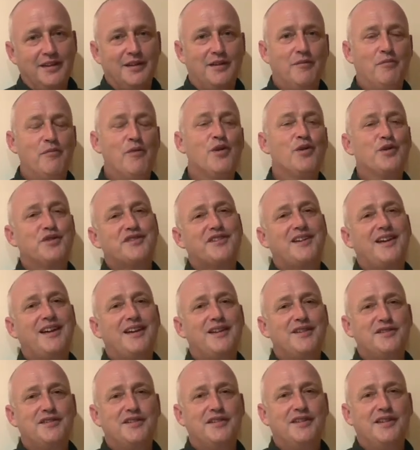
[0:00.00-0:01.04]
more
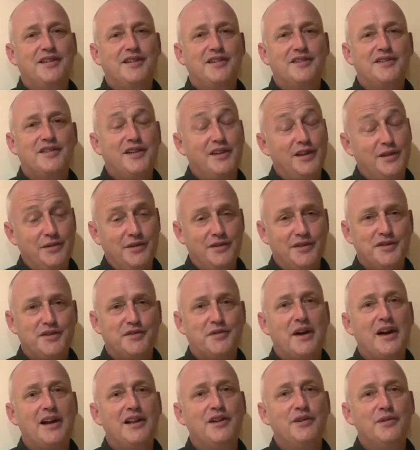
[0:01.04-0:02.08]
scarce than it is here in
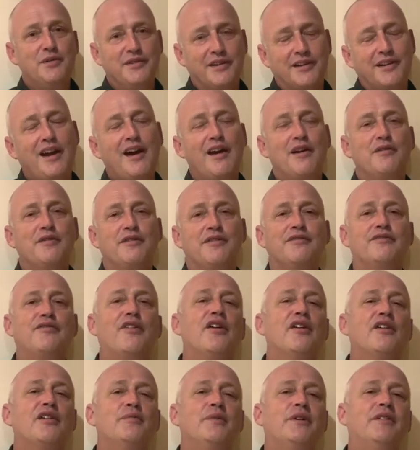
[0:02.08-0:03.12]
Australia in the current
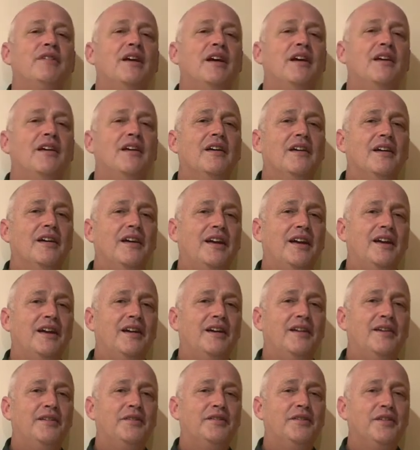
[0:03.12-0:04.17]
environment.
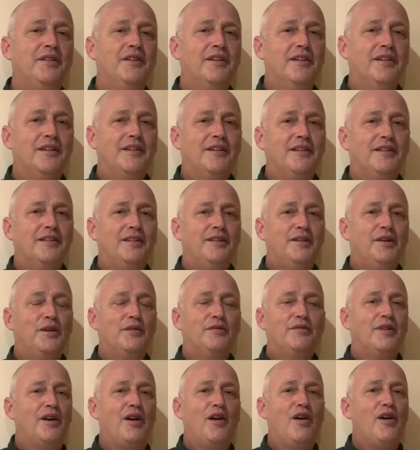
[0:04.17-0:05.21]
And you know,
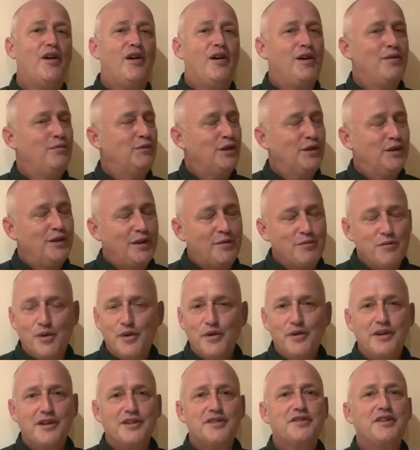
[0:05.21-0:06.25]
I'm learning
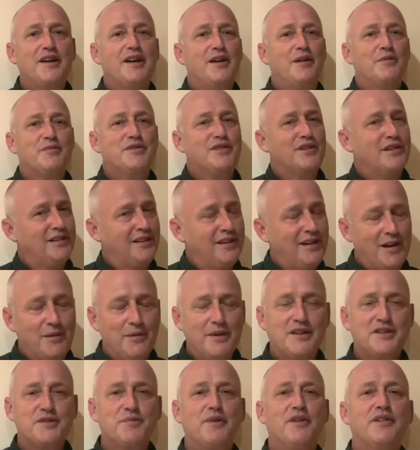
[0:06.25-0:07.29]
more each day. I'm certainly no
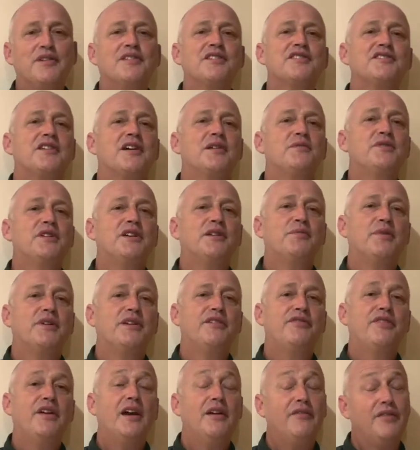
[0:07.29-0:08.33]
expert on the subject, but
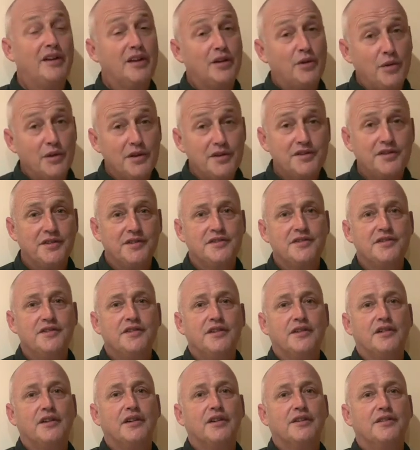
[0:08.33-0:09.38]
if you have any questions and
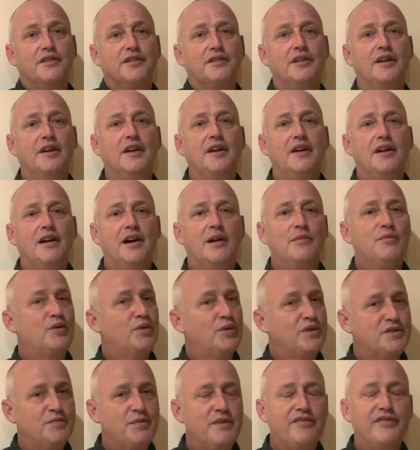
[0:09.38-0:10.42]
you'd like to
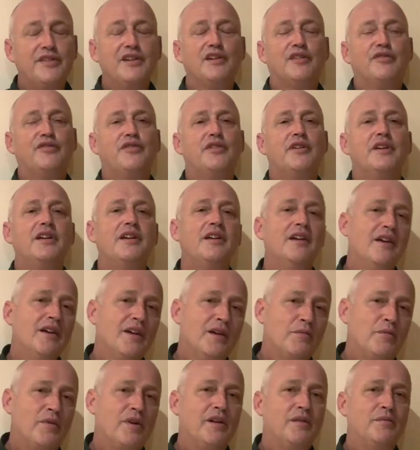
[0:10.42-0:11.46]
quiz me, feel free.
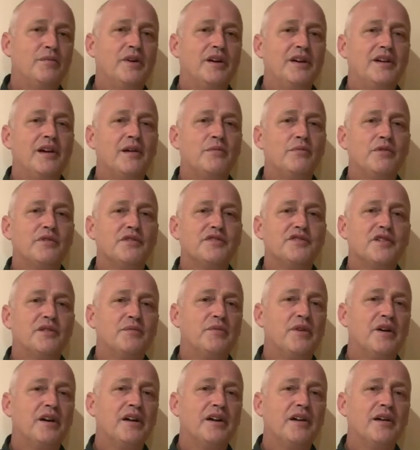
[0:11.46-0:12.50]
My number is on
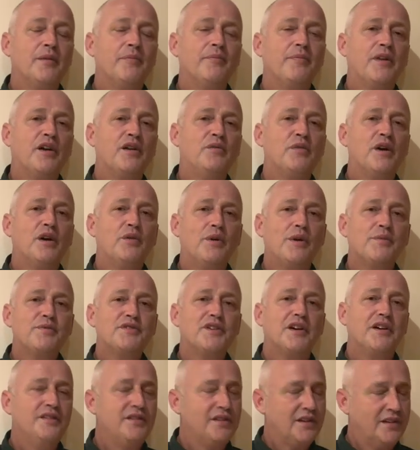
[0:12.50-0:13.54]
my
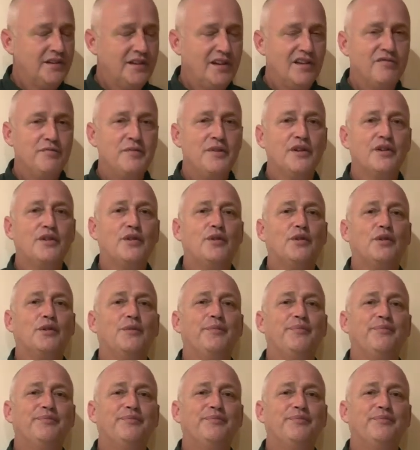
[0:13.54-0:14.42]
website, and you can give me a call.